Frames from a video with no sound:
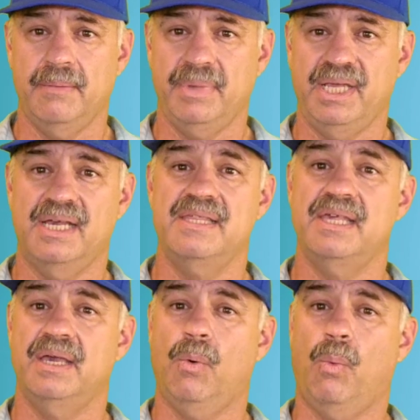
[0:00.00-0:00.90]

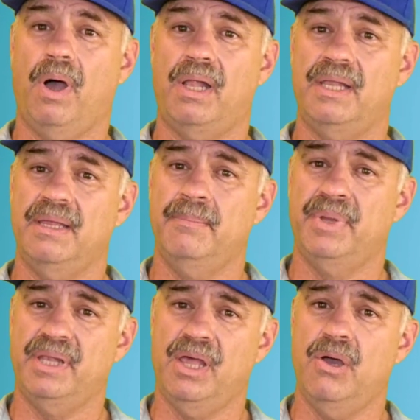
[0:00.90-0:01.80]
because while
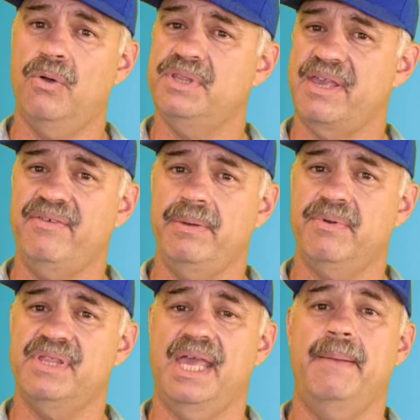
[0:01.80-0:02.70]
below
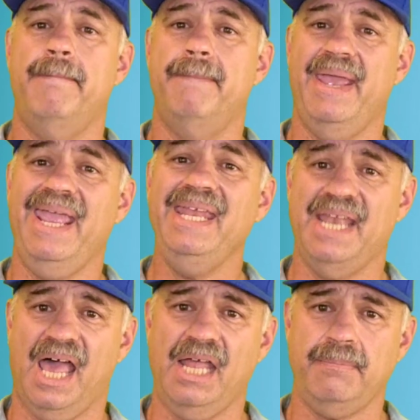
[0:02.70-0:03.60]
70% may
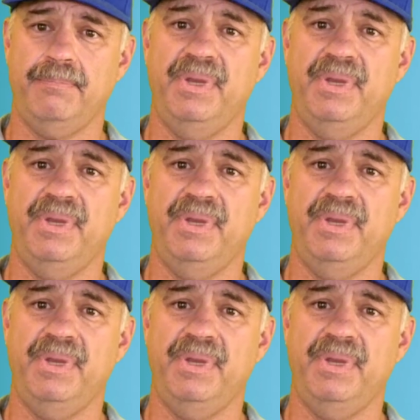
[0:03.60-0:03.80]
not